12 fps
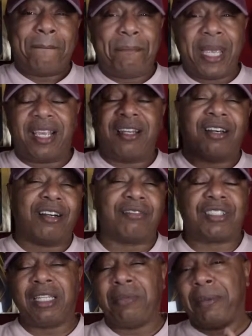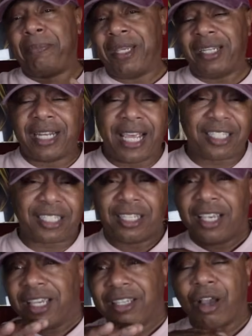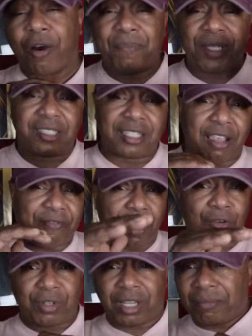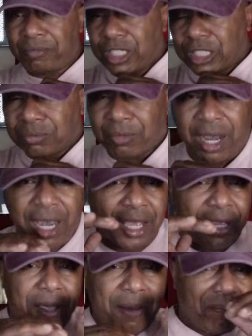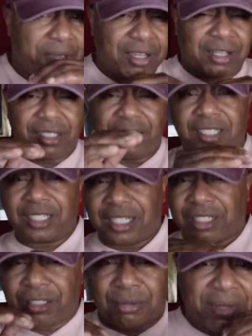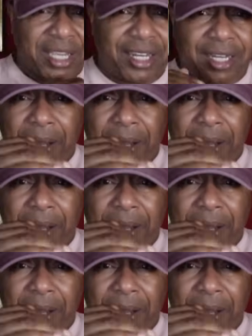Big love, TBP Nation. Y'all be safe out there. Be smart. Make good decisions, man.